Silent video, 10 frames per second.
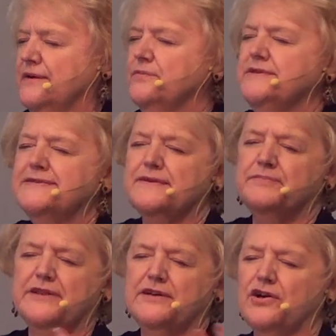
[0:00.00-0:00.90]
We
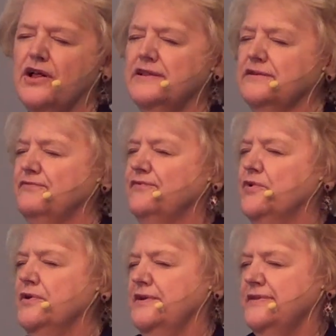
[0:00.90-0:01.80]
simply call it
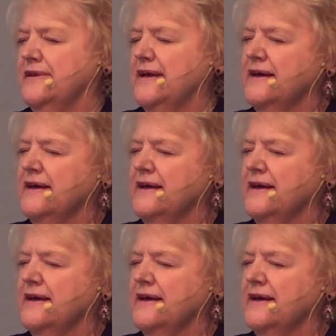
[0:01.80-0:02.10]
forth.